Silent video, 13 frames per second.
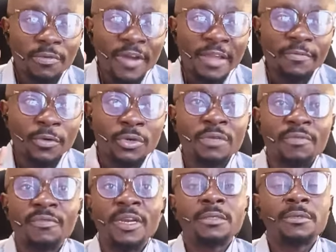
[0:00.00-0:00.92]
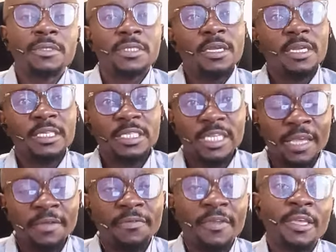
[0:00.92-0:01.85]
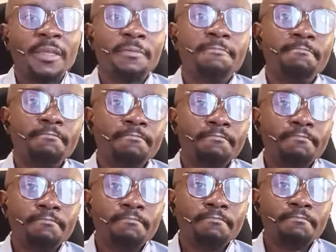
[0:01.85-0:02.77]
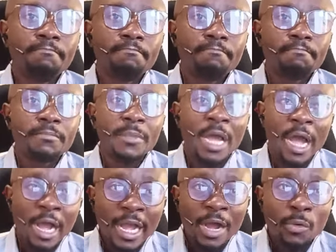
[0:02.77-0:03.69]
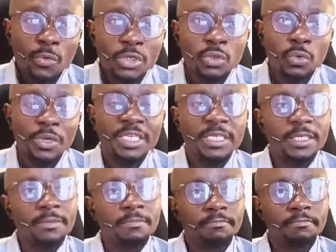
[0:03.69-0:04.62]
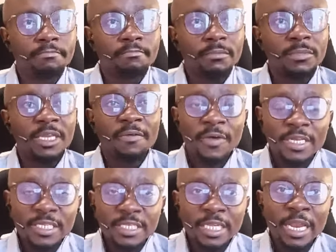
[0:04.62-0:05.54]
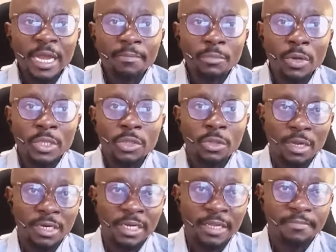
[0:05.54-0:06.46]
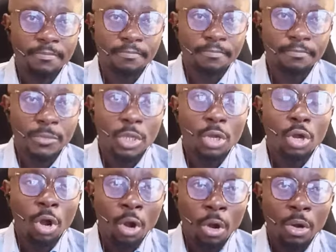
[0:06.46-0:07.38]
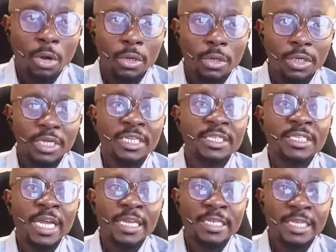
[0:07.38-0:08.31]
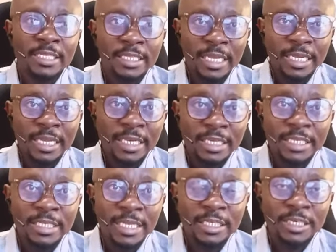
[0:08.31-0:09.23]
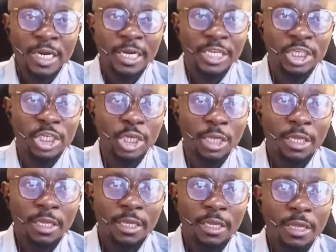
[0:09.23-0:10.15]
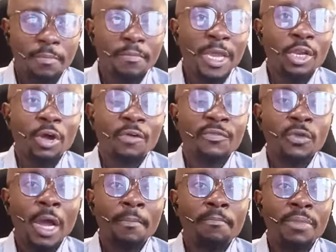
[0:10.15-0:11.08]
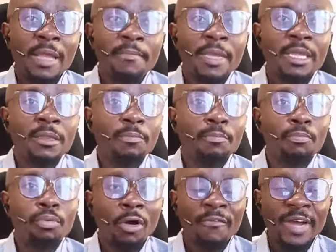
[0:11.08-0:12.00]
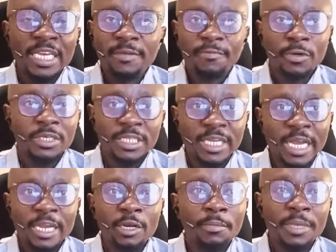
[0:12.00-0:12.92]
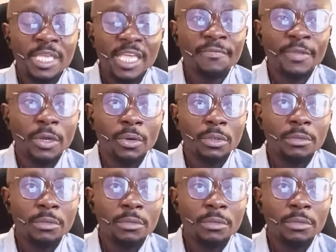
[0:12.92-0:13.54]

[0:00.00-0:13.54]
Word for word: 500 francs CFA. How can we do it? The first thing I'm going to tell them, or oh, is that it is the, it is the strategy Many of you are blaming poverty for this kind of behavior.